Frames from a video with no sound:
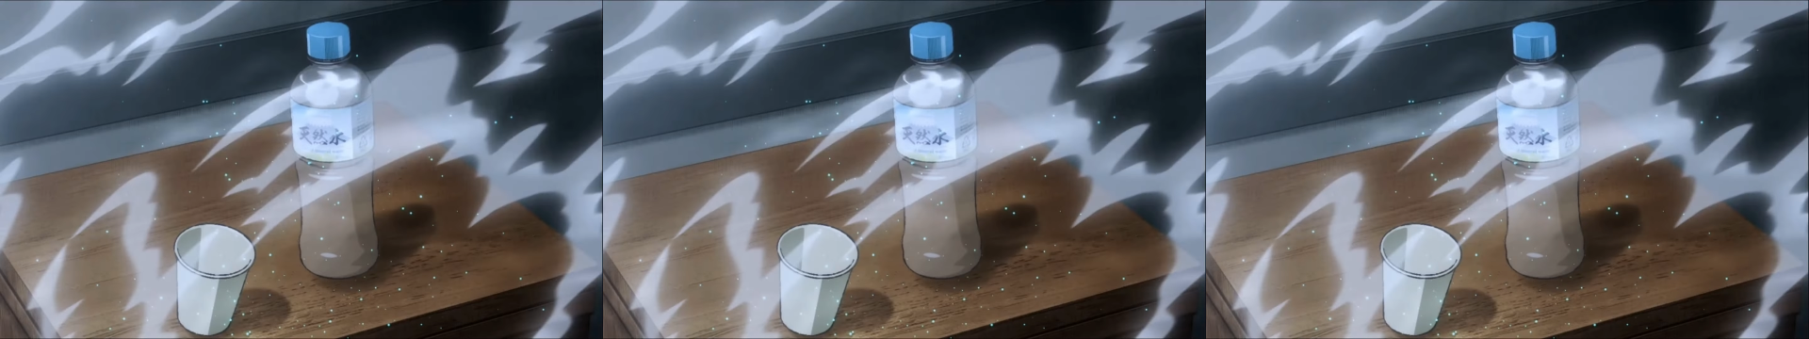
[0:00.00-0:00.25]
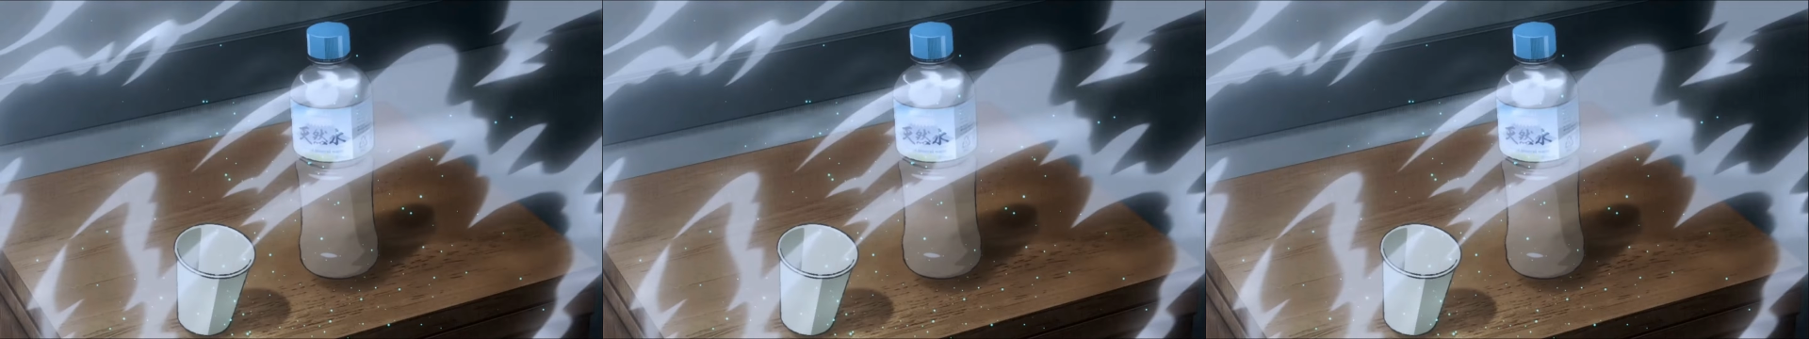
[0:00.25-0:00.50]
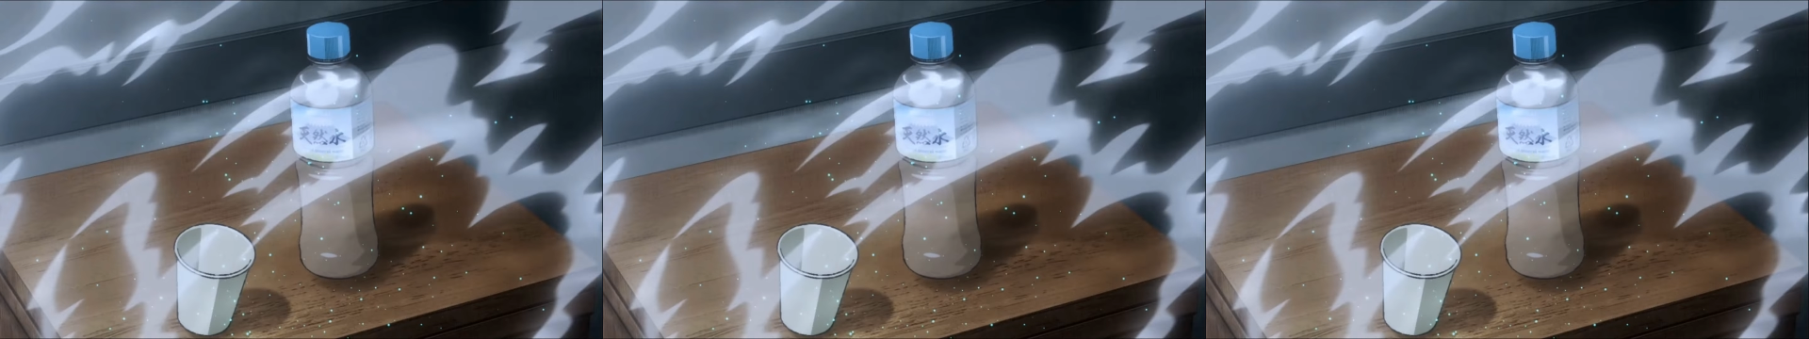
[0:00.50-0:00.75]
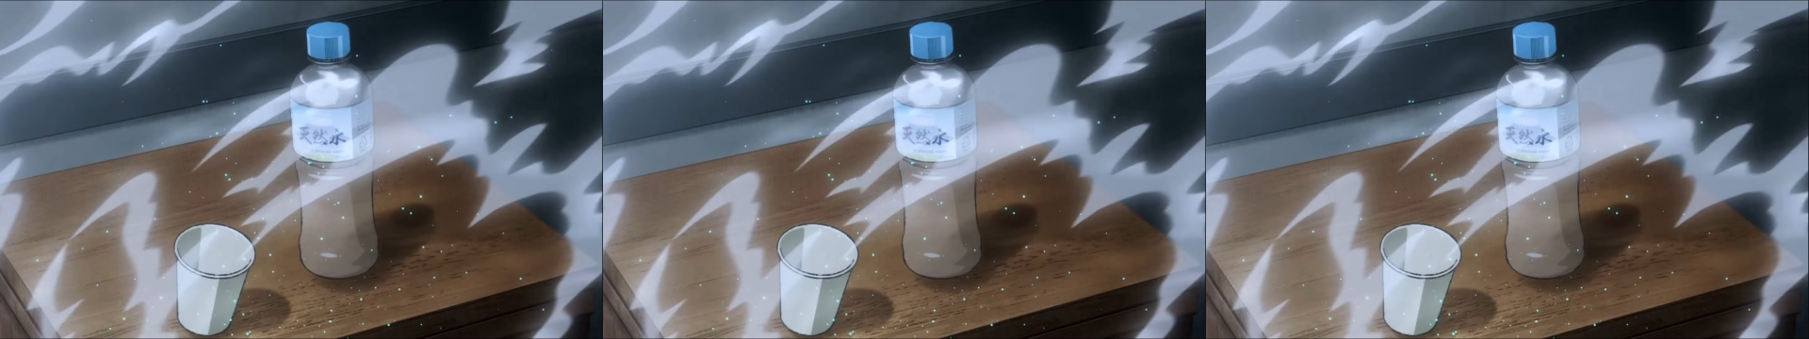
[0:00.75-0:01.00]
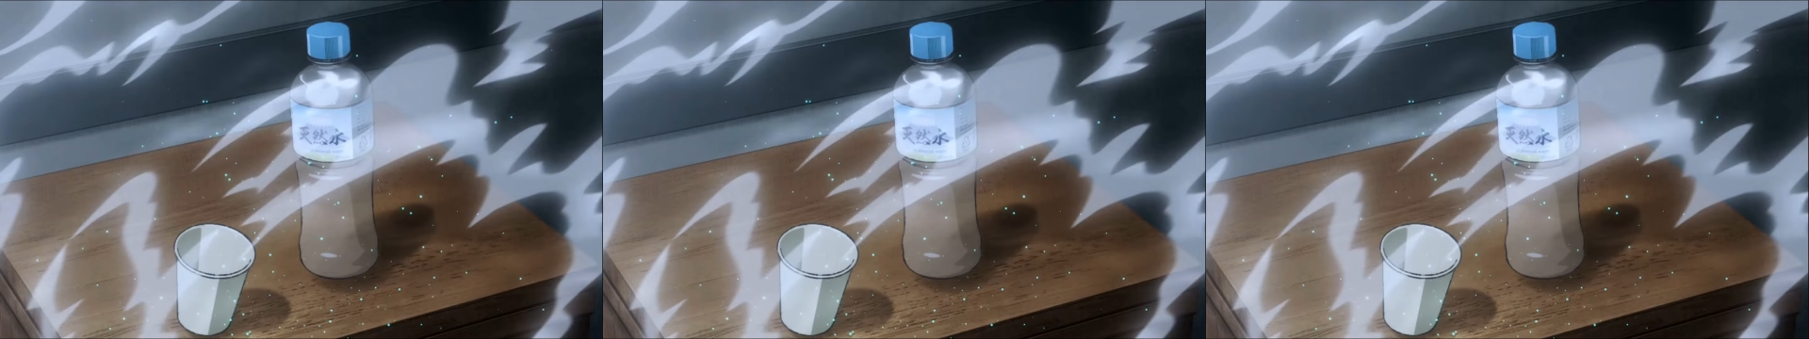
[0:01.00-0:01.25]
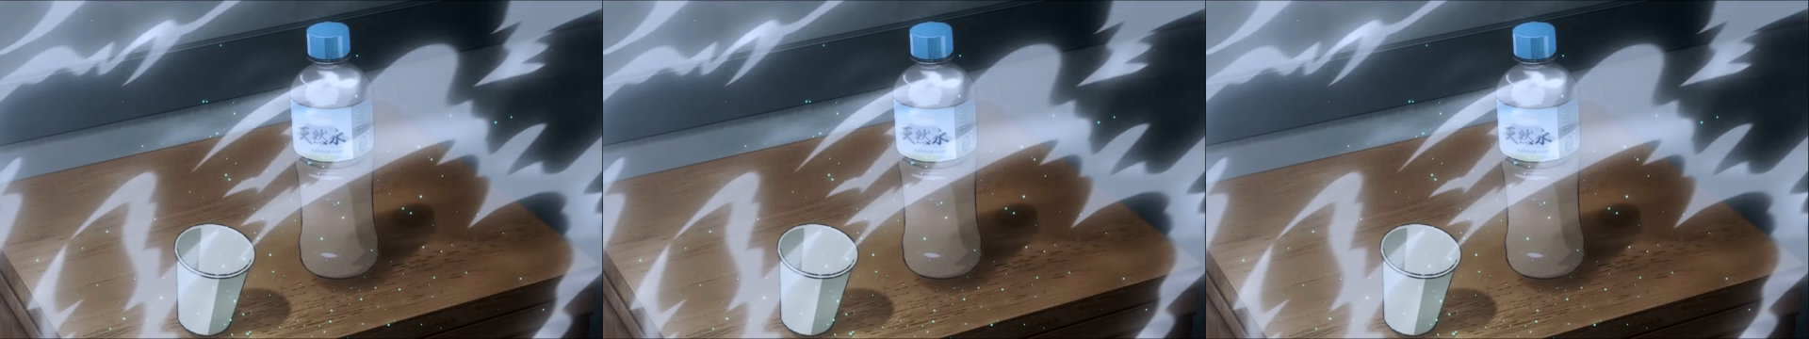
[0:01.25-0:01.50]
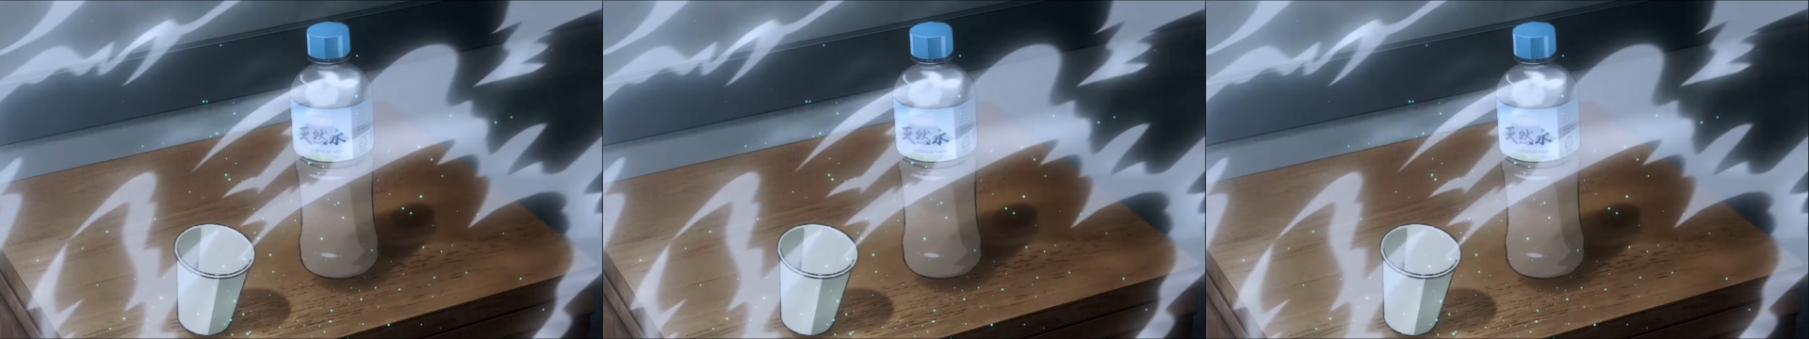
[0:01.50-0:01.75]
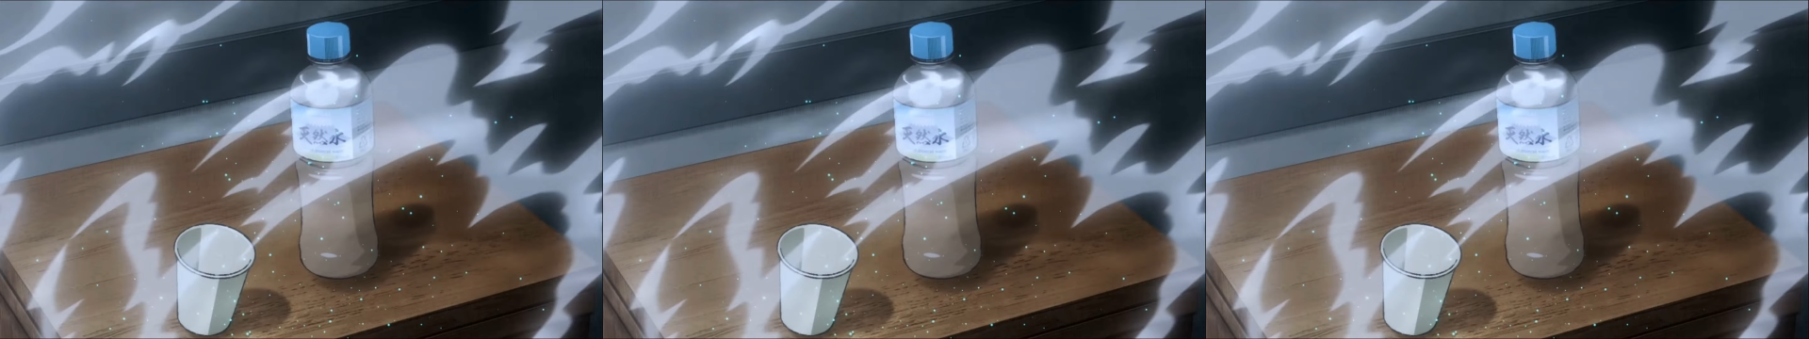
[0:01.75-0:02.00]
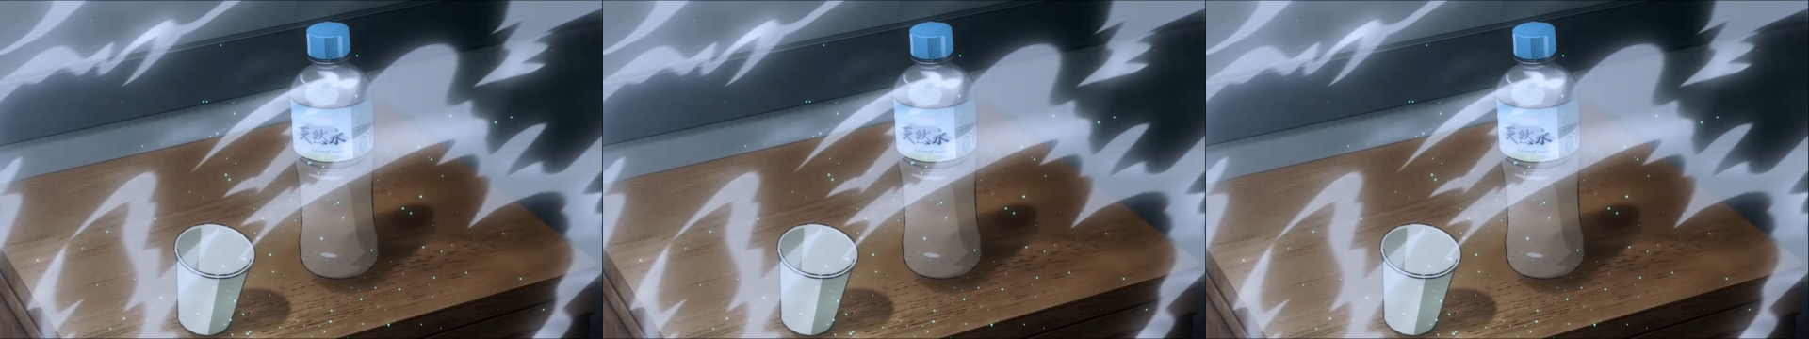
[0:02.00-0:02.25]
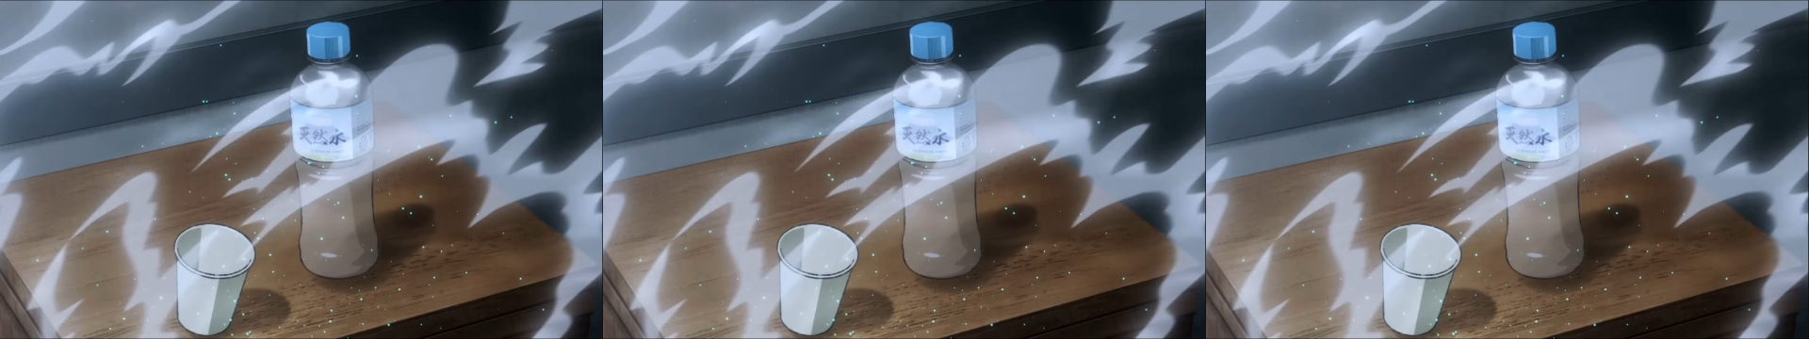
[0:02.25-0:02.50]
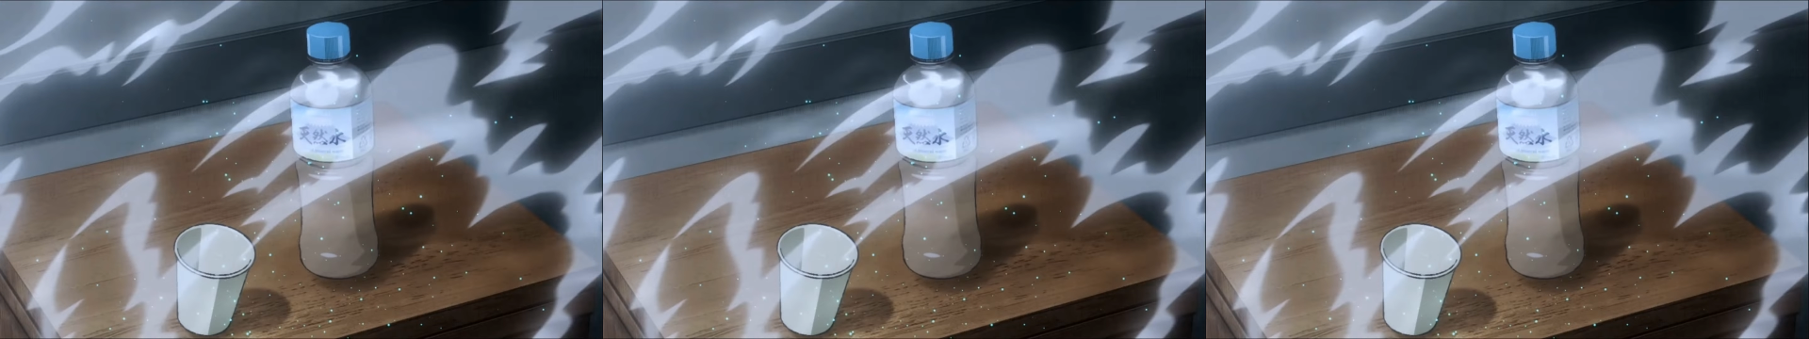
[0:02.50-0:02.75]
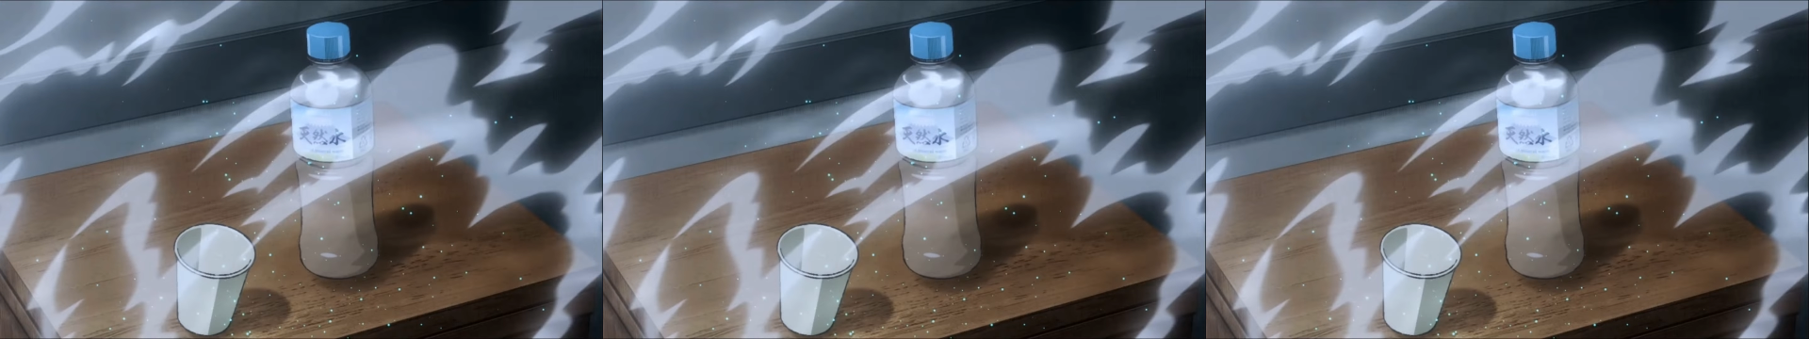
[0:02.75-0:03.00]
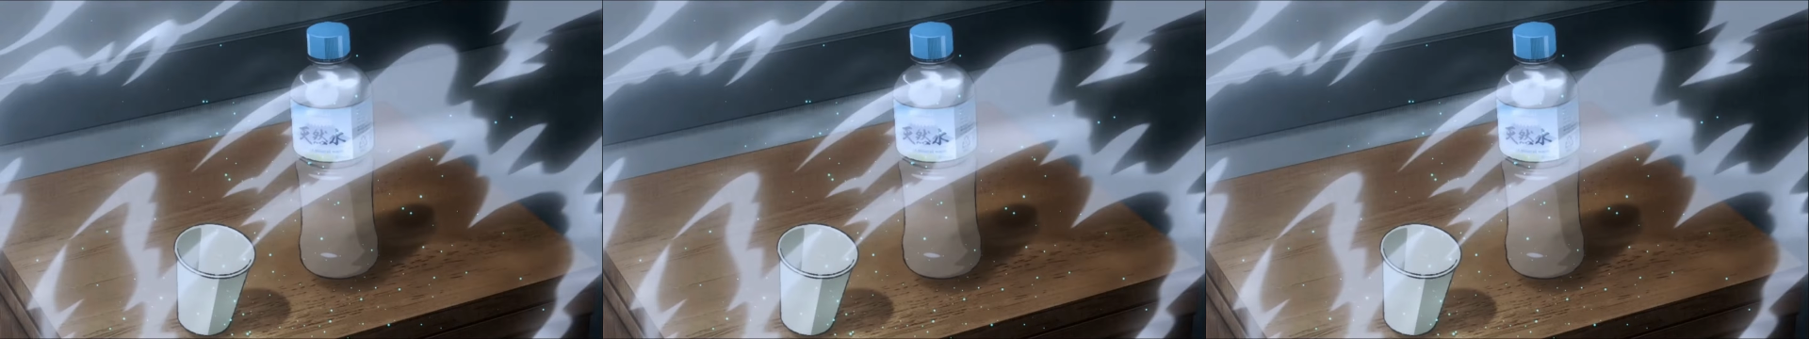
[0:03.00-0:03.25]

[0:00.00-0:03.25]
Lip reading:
No face is visible, so there are no lips to read.